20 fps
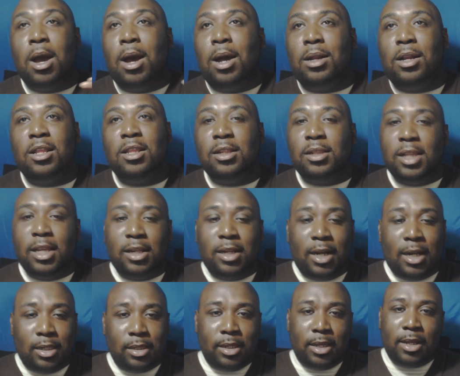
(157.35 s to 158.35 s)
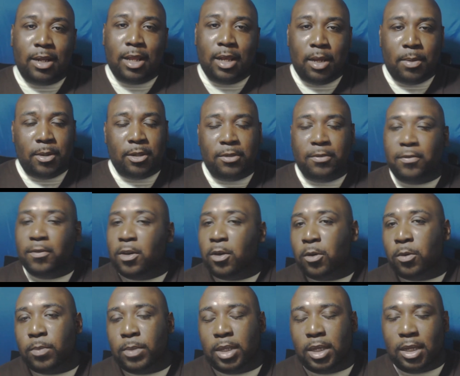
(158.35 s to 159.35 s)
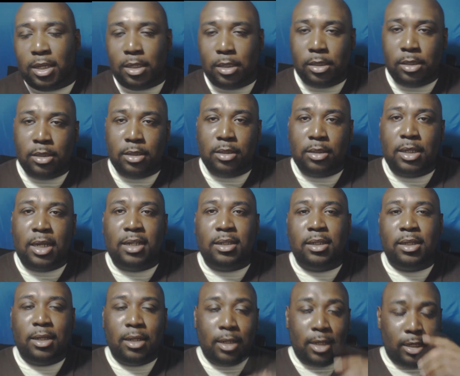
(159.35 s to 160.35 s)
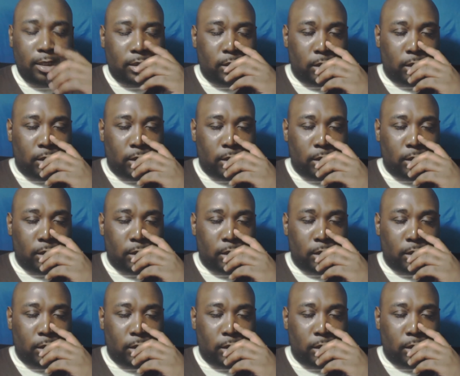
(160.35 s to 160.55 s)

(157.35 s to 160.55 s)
Another thing that I didn't like about the film is I felt